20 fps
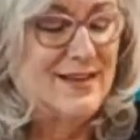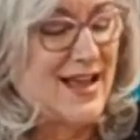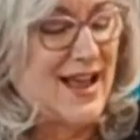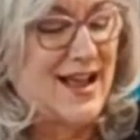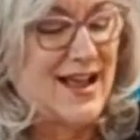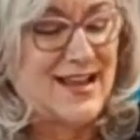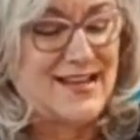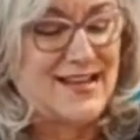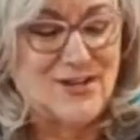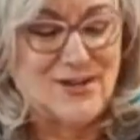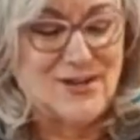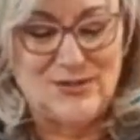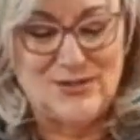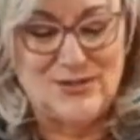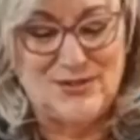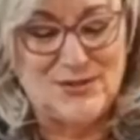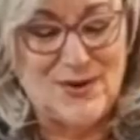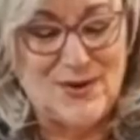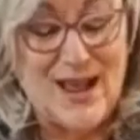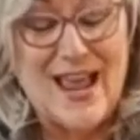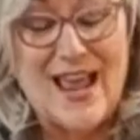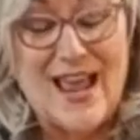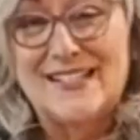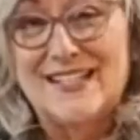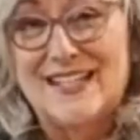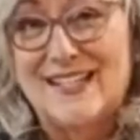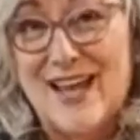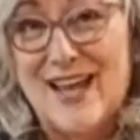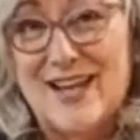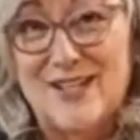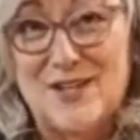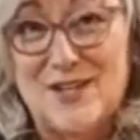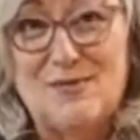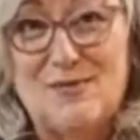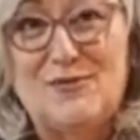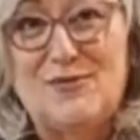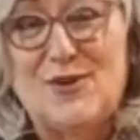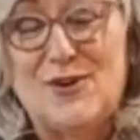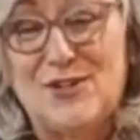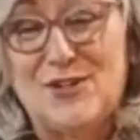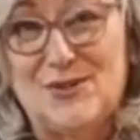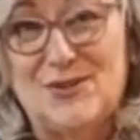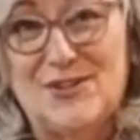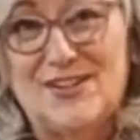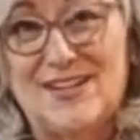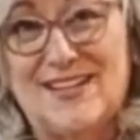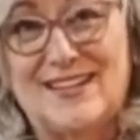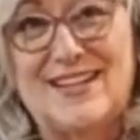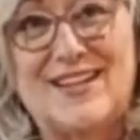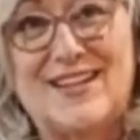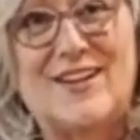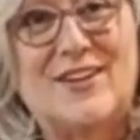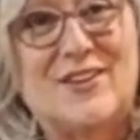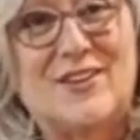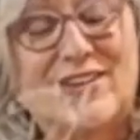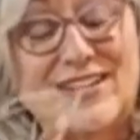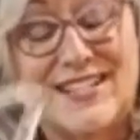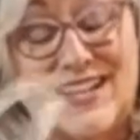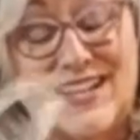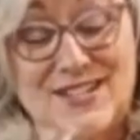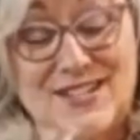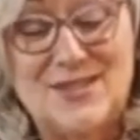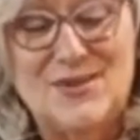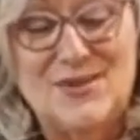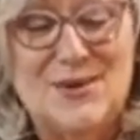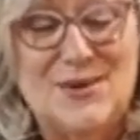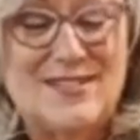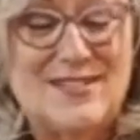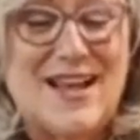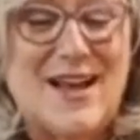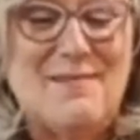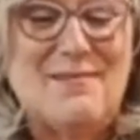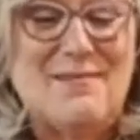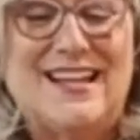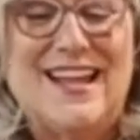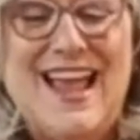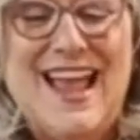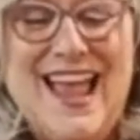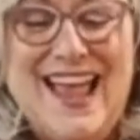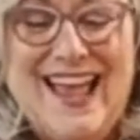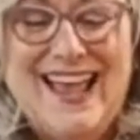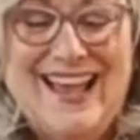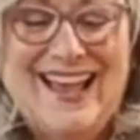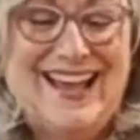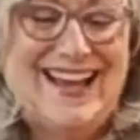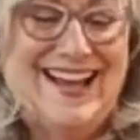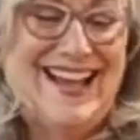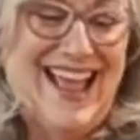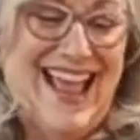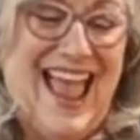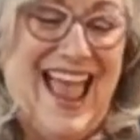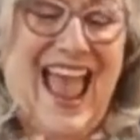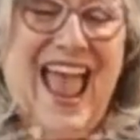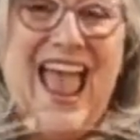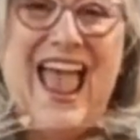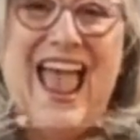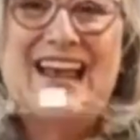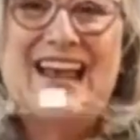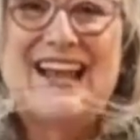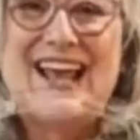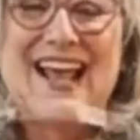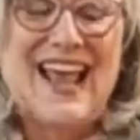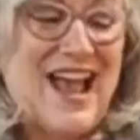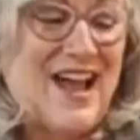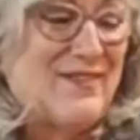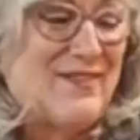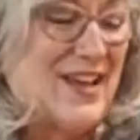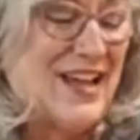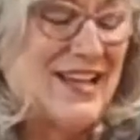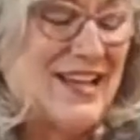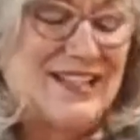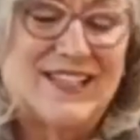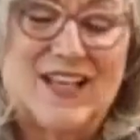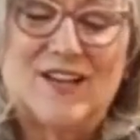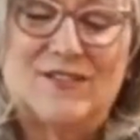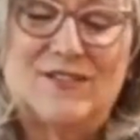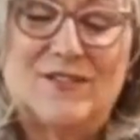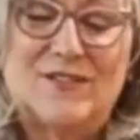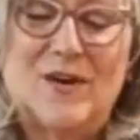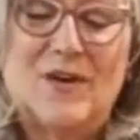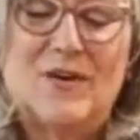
I know you do. I had to get that in there before you could get that in there. And I have a set